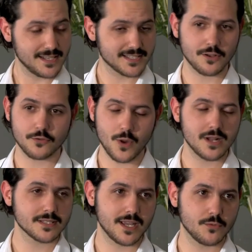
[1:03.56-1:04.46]
In South
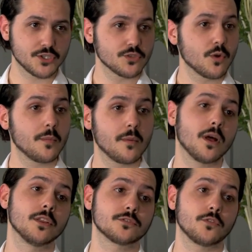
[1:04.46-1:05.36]
Wales, yeah, which is where my
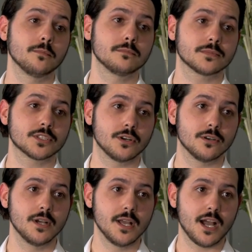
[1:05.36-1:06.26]
mother's from.
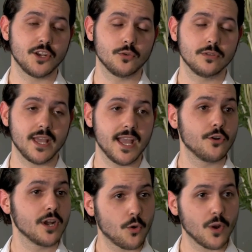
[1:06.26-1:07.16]
So I know the
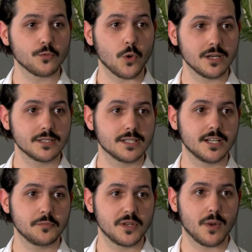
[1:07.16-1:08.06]
area quite well.
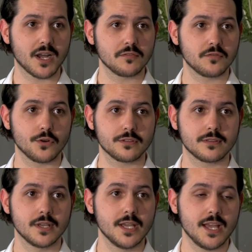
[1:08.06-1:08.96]
I've been back and
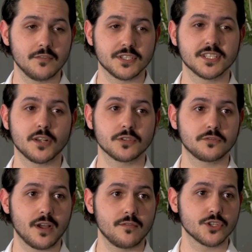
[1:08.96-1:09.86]
forth ever since I was
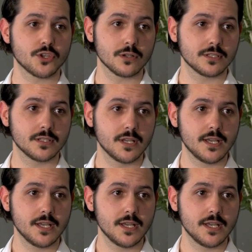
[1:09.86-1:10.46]
5 years old.